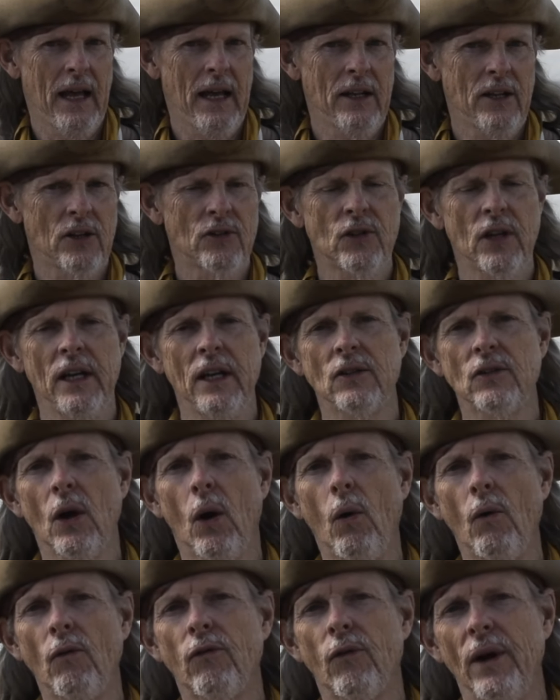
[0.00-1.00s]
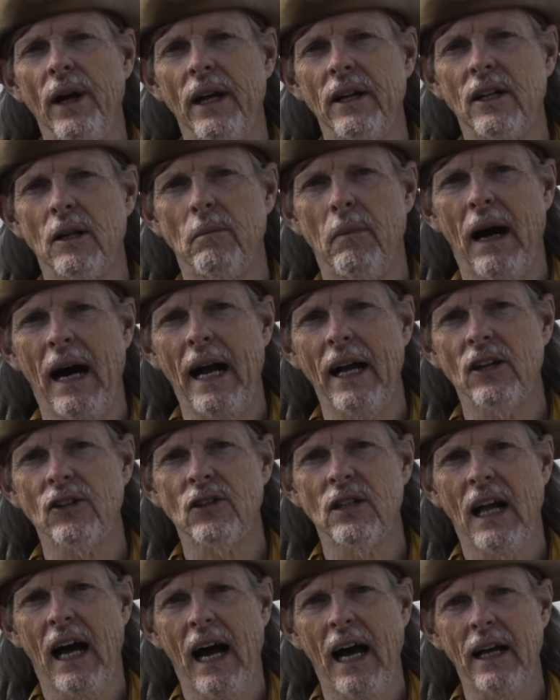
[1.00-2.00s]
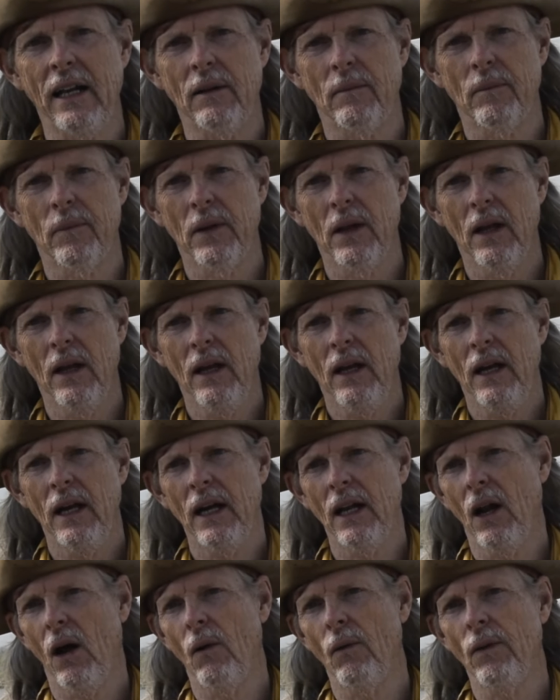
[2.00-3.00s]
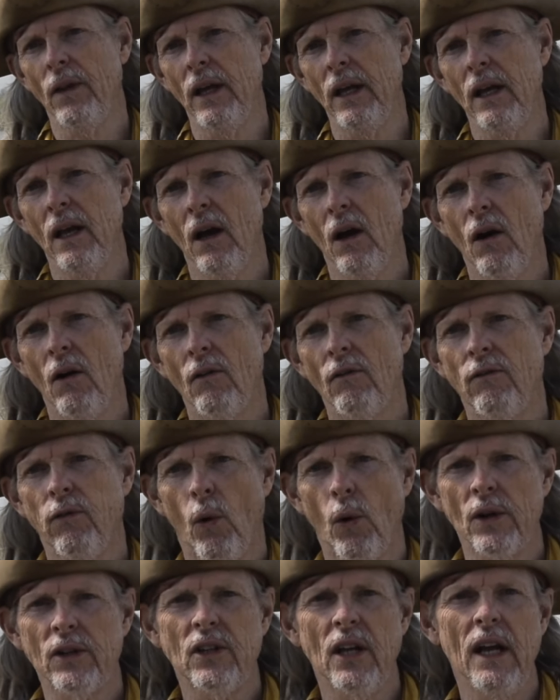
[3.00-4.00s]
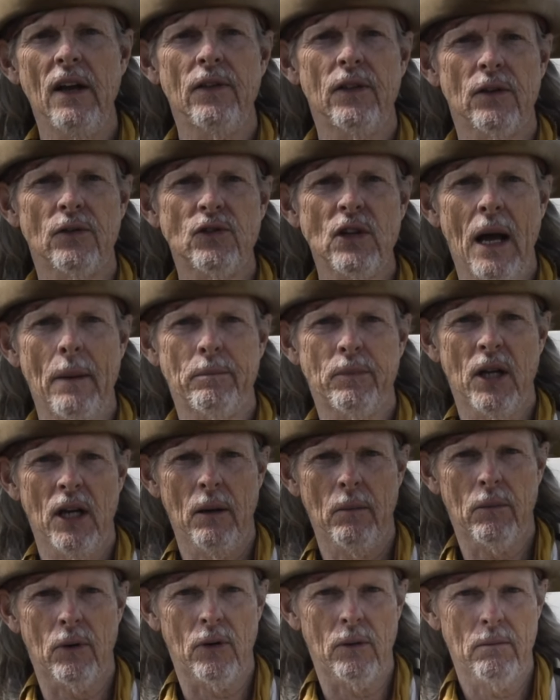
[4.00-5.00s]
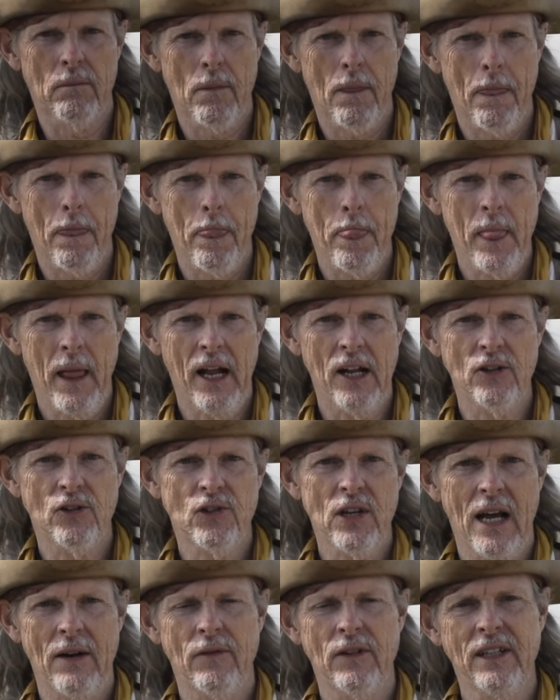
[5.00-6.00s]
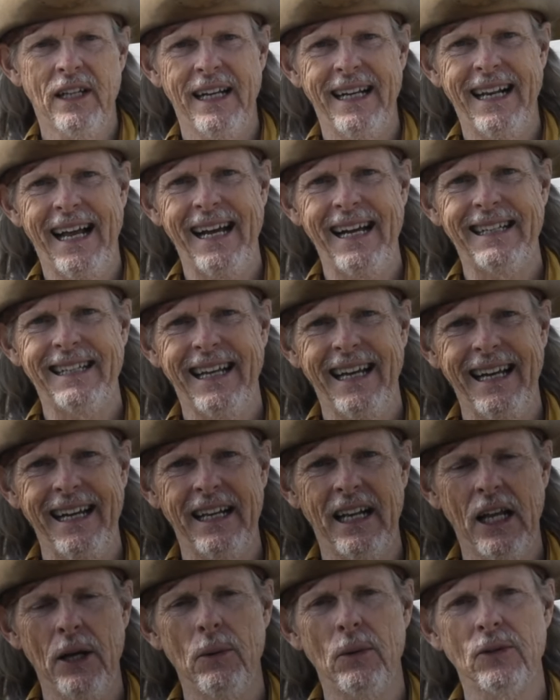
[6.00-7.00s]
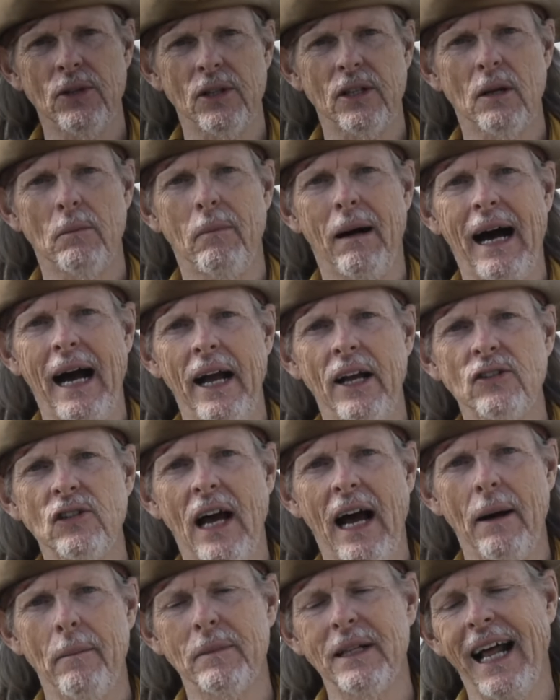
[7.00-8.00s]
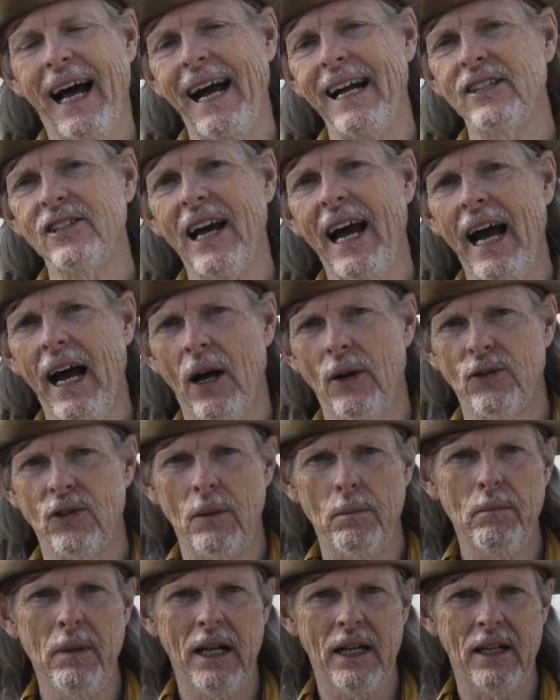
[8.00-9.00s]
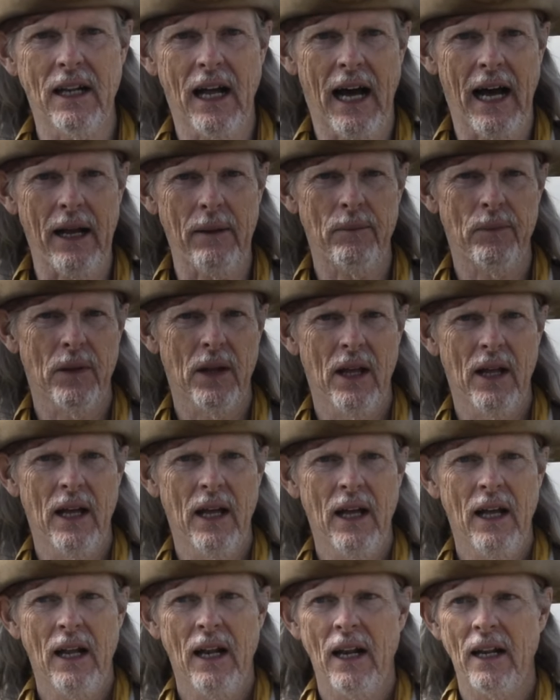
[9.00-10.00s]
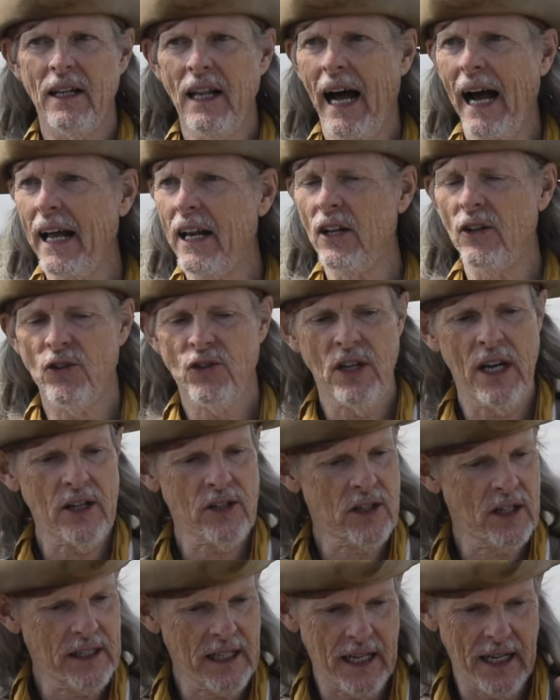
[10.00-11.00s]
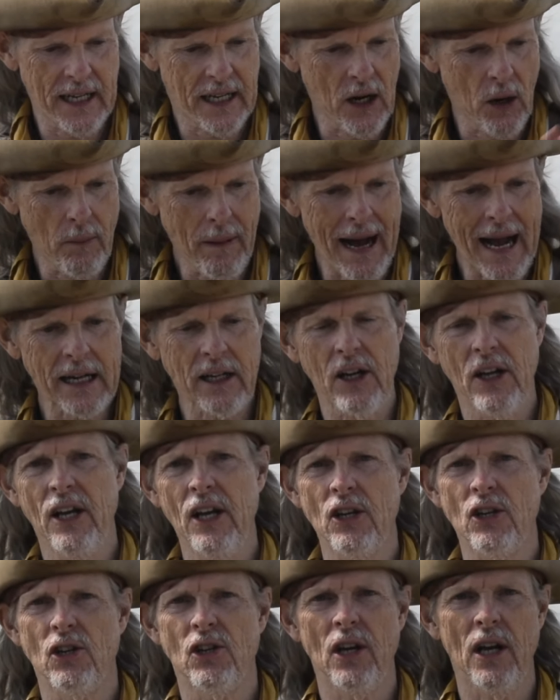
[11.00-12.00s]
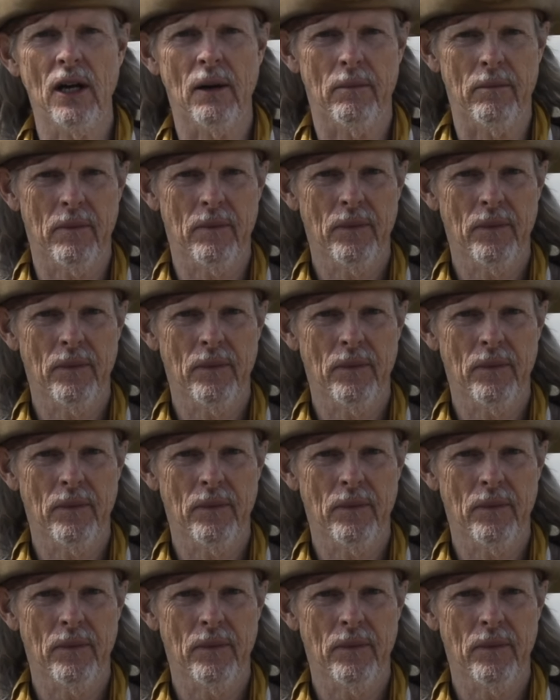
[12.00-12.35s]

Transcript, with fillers: to see his old friend Tobias Knight. And on the 14th of September in 1718, he was at Tobias Knight's house at midnight. Knight insisted that he go back to his ship